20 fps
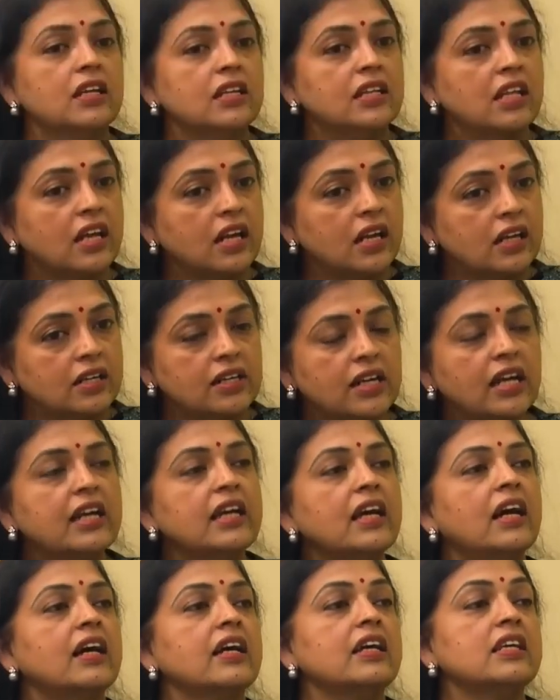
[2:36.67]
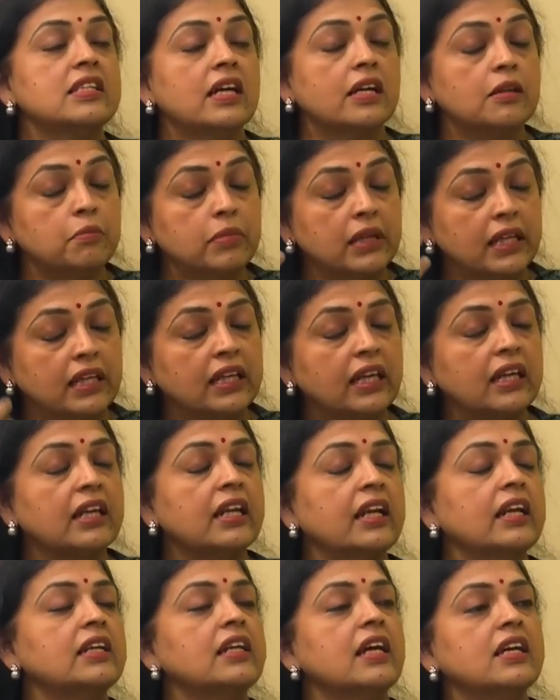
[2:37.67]
There are dry eyes, our blinking
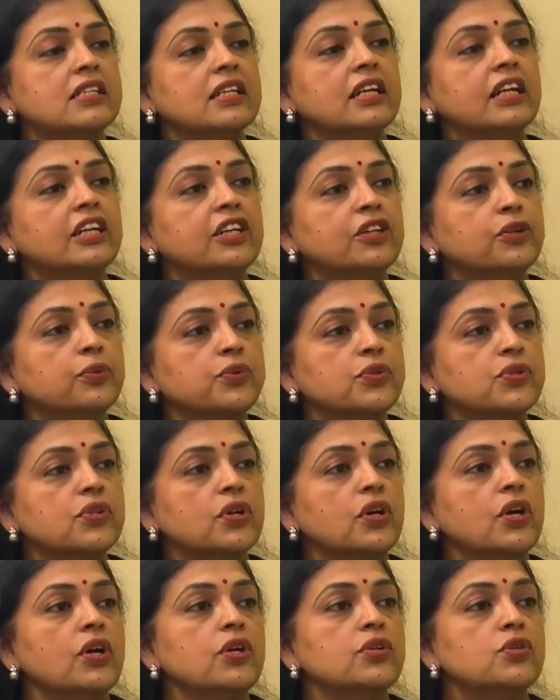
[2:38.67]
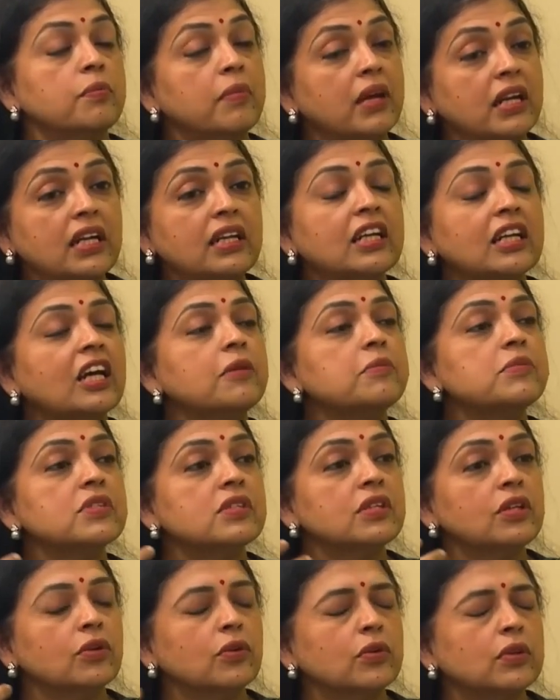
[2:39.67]
rate has reduced. So many
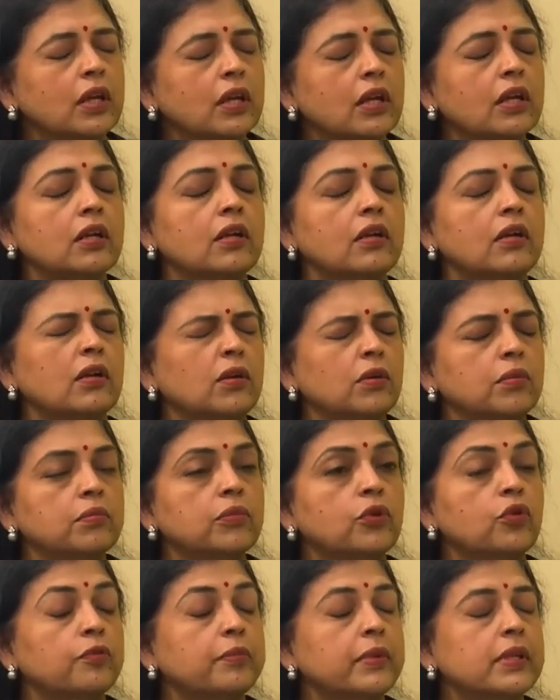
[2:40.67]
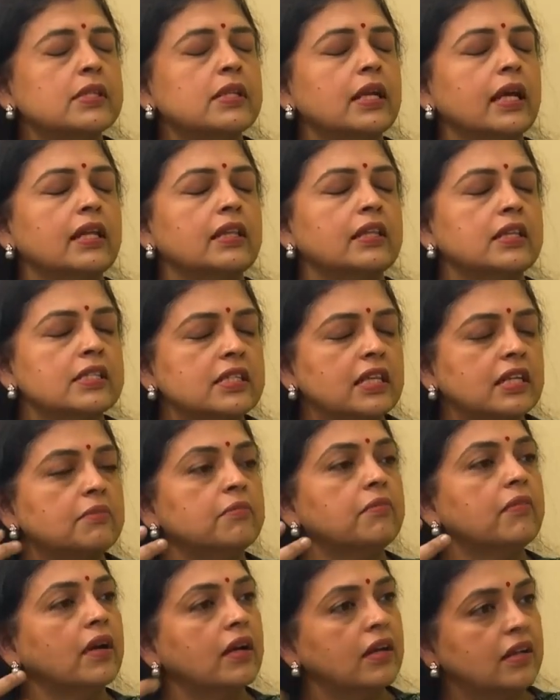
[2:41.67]
times, you know, there are movements like this that
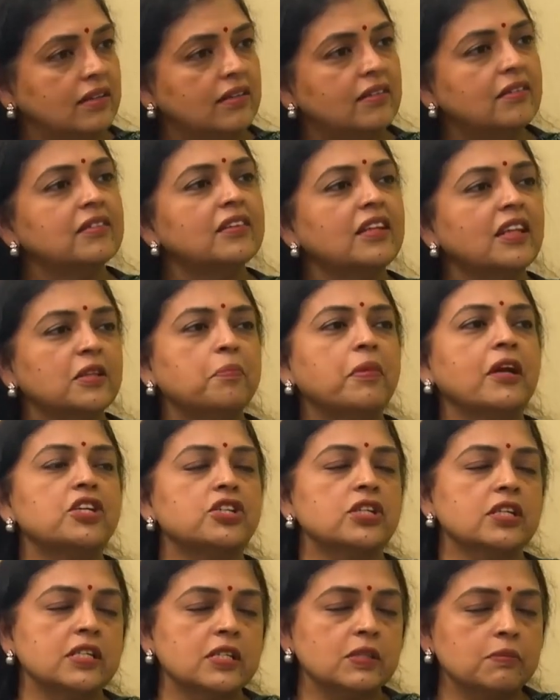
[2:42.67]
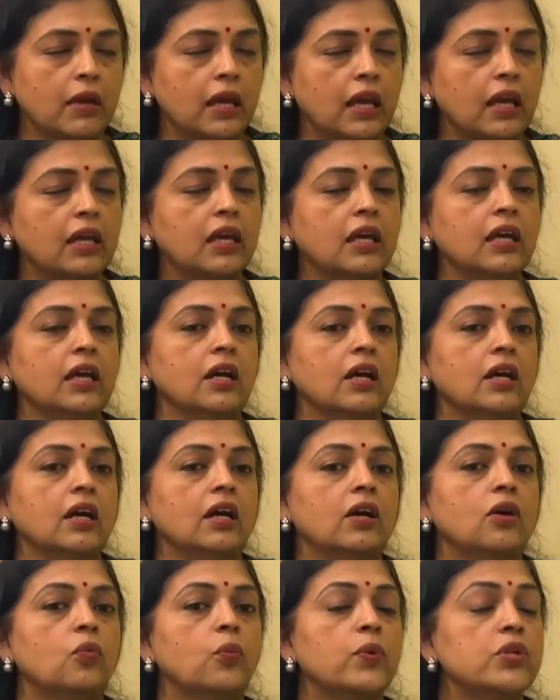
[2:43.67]
the patients make,
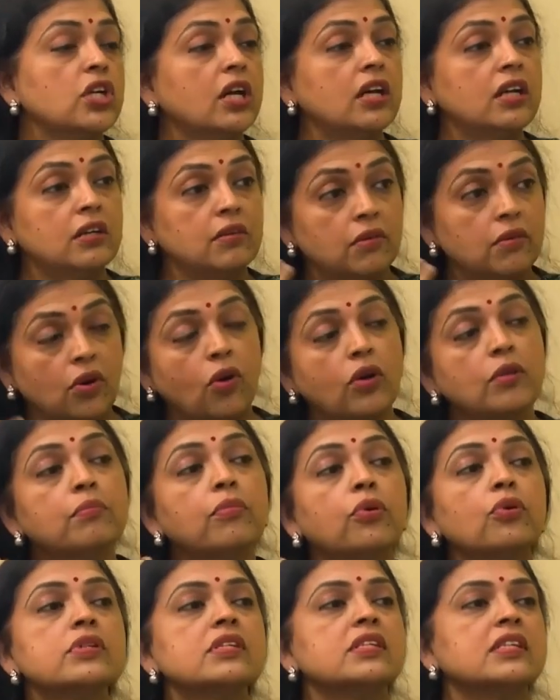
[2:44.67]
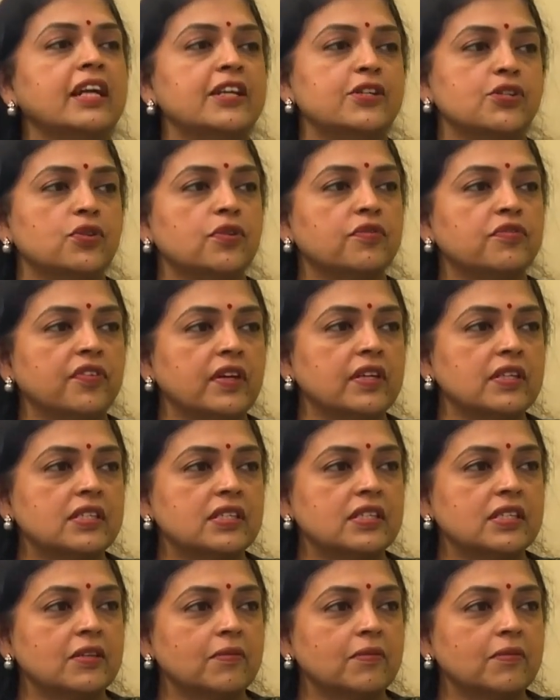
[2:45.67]
which are on both sides of the face.